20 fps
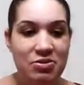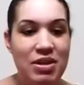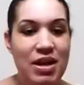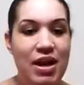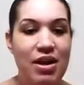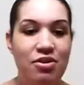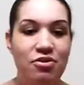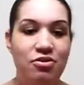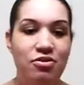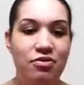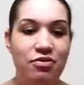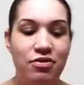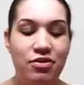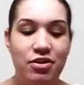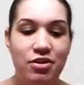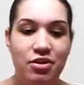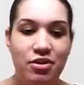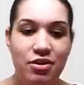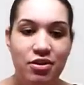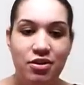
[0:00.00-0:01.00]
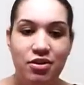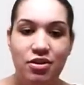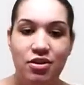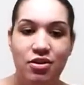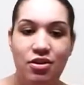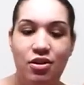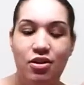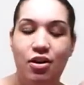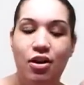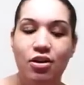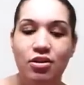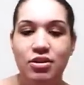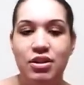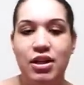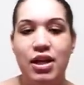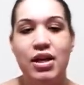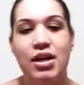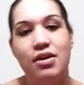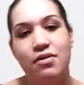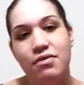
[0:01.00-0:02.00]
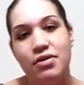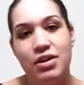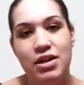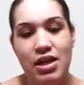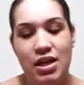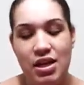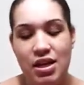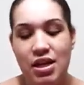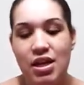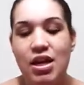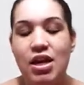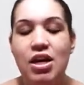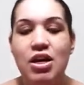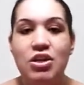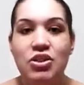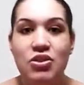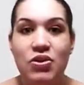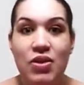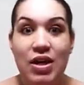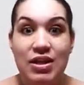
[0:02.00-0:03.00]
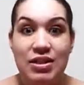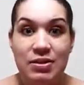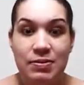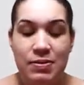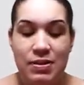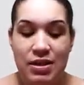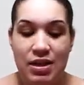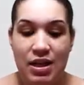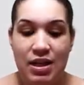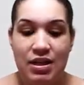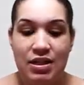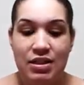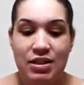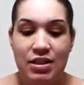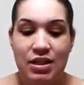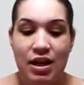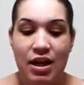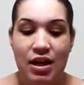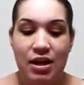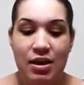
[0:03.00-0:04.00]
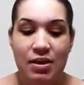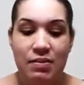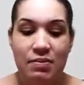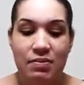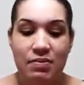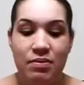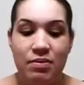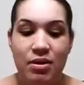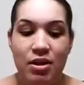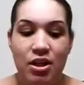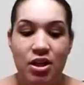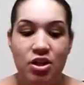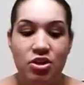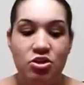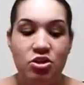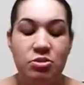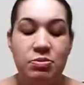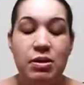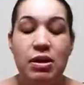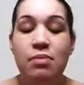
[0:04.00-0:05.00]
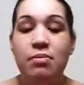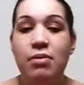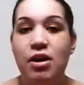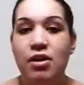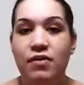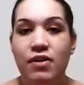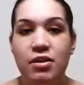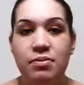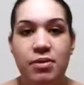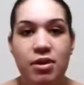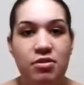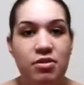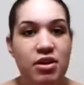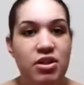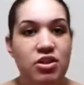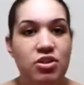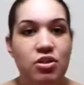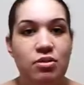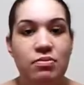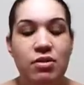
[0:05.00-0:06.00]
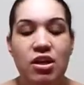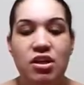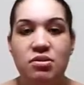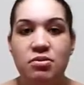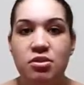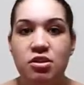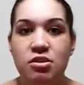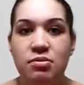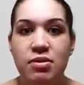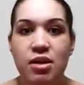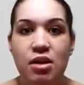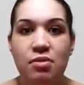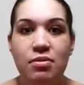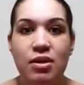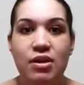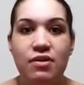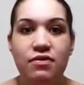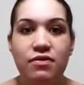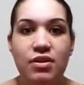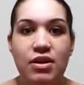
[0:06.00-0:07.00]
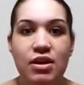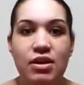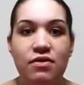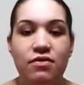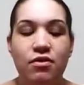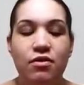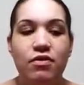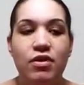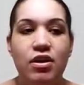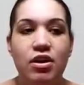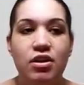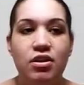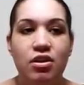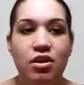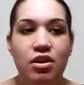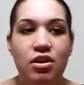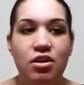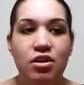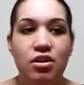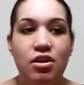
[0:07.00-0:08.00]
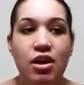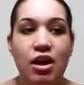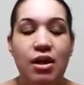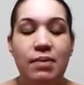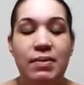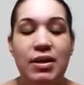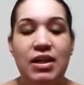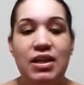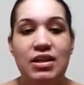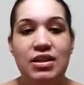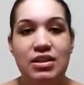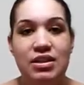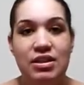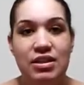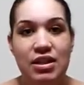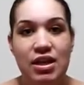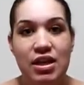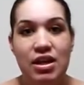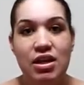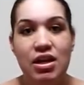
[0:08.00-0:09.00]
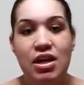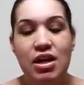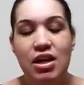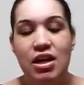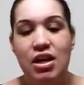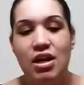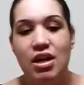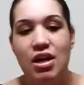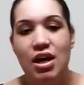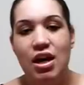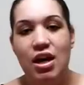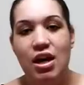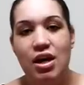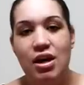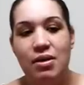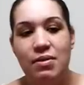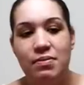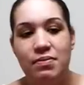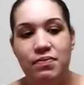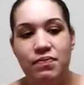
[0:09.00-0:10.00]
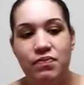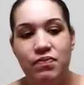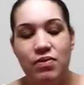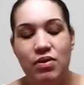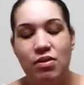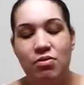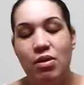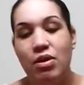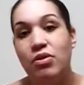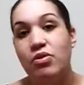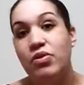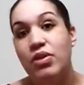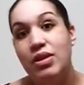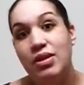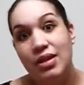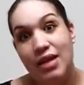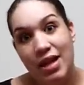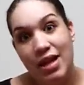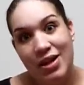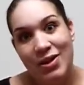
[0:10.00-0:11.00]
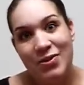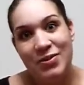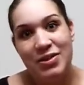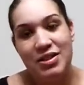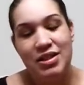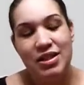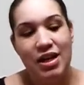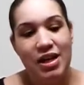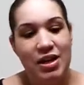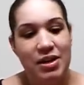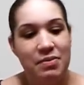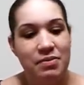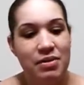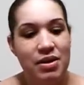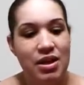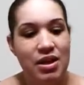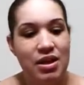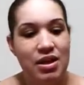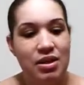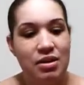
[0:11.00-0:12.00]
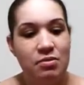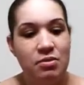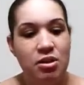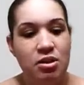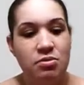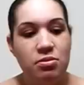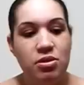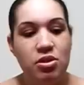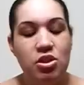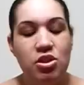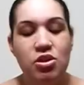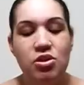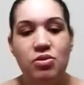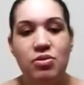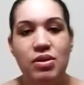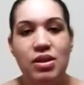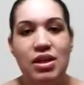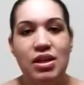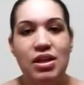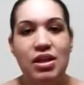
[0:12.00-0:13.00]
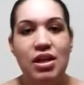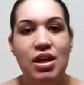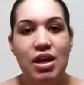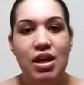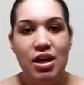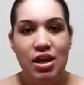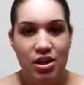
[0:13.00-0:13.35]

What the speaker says: down for all day, every day. So that's been nice. So it's been a modified bed rest, so I'm not supposed to be on my feet for very long. I can sit um, rather than lay all the time, and I'm not supposed to do any,